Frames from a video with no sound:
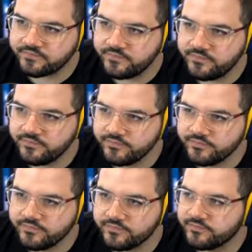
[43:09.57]
I'm gonna
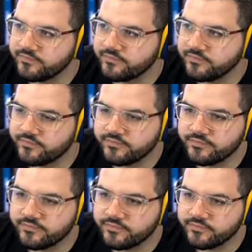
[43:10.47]
soar above them with a rocket
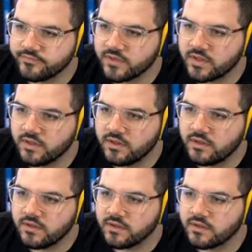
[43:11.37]
launcher.
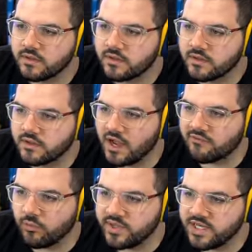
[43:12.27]

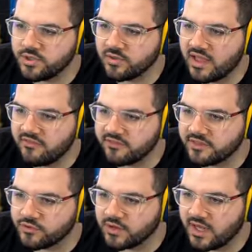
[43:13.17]
Careful, we need you alive for
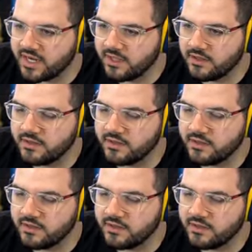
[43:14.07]
this, Jordani.